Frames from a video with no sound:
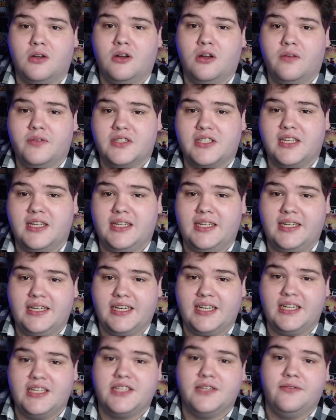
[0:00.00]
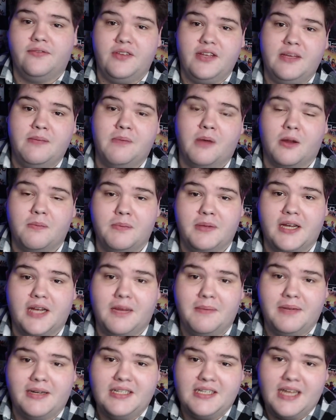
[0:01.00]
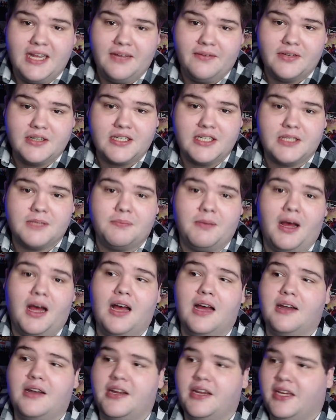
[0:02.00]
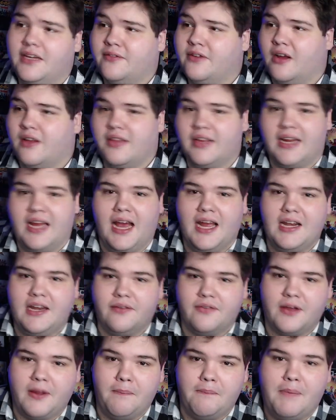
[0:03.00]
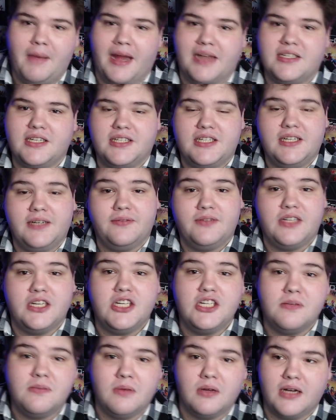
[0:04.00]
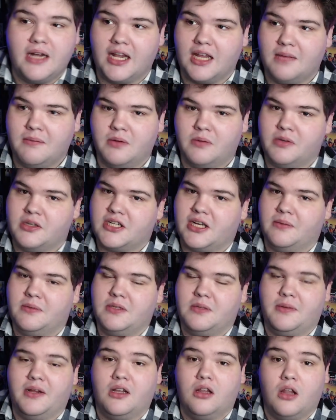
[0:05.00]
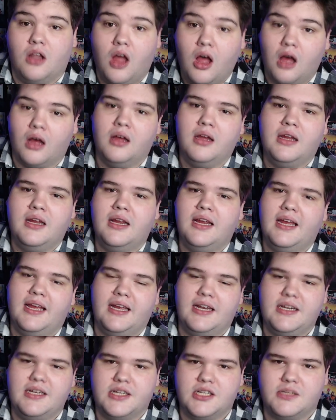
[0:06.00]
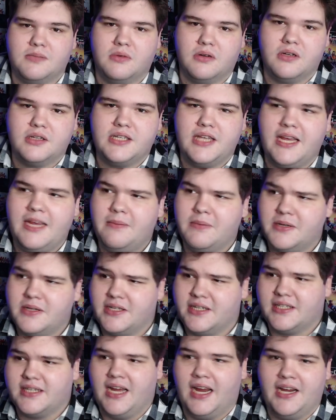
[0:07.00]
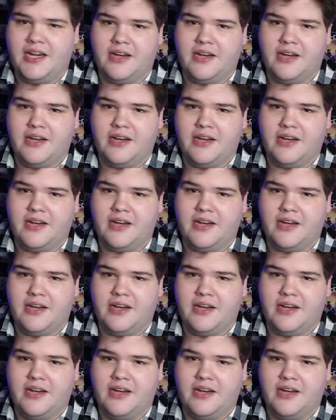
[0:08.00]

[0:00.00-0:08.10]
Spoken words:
obviously leading into V-mon becoming Davis's partner. You've got the kind of competitive Digimon element, which comes up a lot in Digimon Tamers. It's kind